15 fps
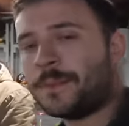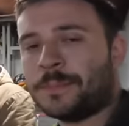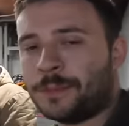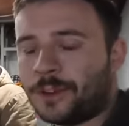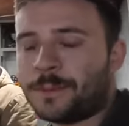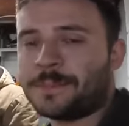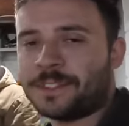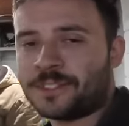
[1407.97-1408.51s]
we
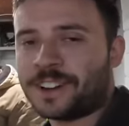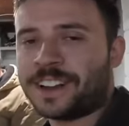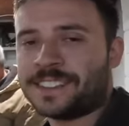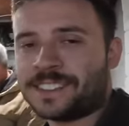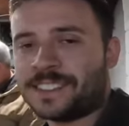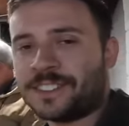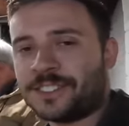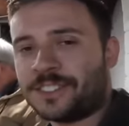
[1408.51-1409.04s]
blew up the
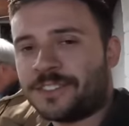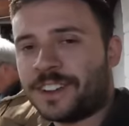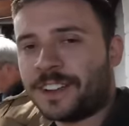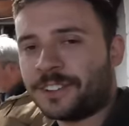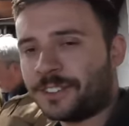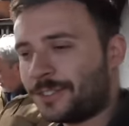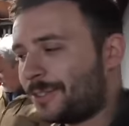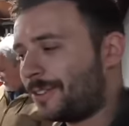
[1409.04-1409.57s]
trans in the
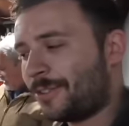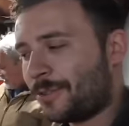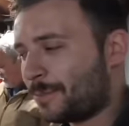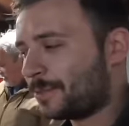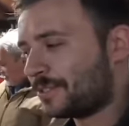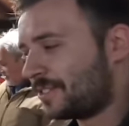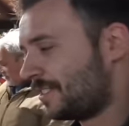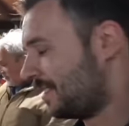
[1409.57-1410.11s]
Chevelle, doing
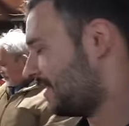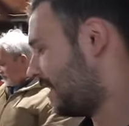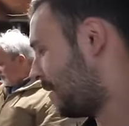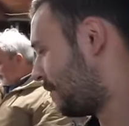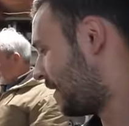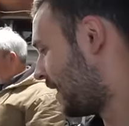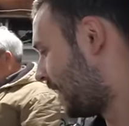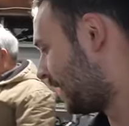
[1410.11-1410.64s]
almost the
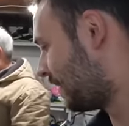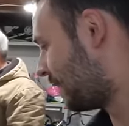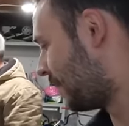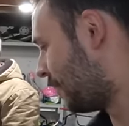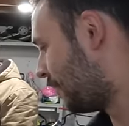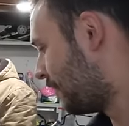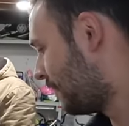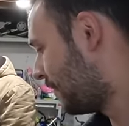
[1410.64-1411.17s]
same thing.
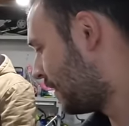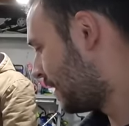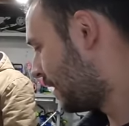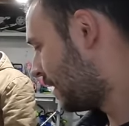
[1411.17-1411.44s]
So, so